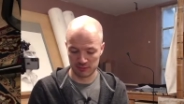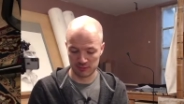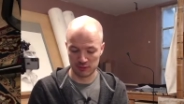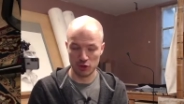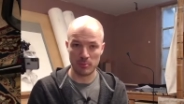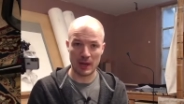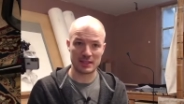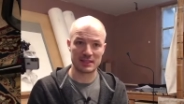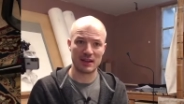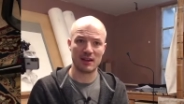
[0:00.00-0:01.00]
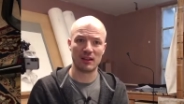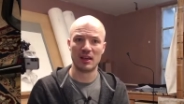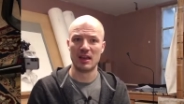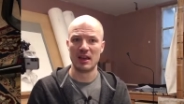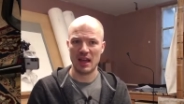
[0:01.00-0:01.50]
NuPastel
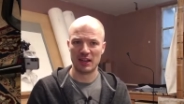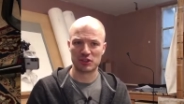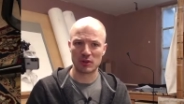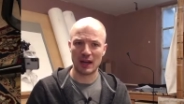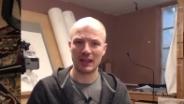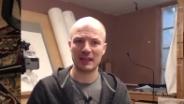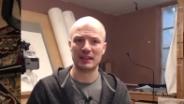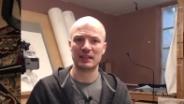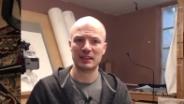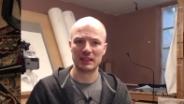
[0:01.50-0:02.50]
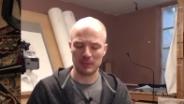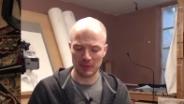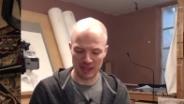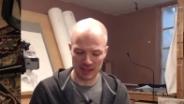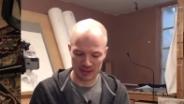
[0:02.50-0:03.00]
and try and
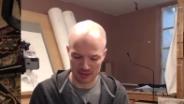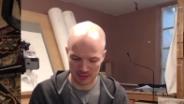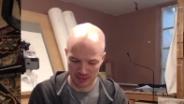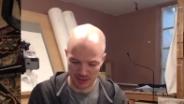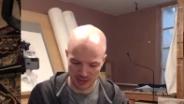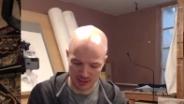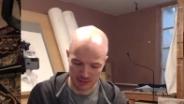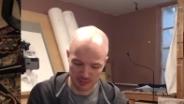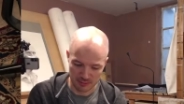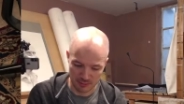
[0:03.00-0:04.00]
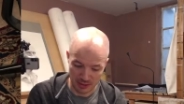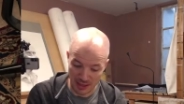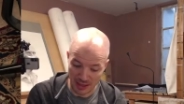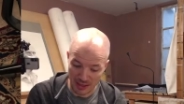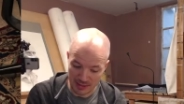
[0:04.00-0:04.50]
eliminate the
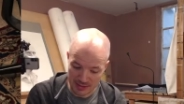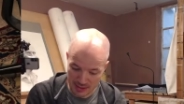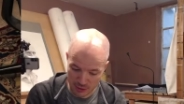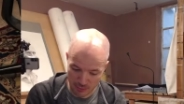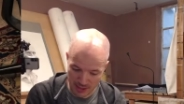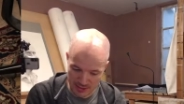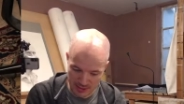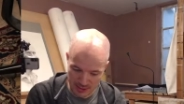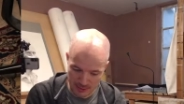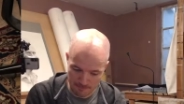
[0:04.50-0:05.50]
lines that you might see.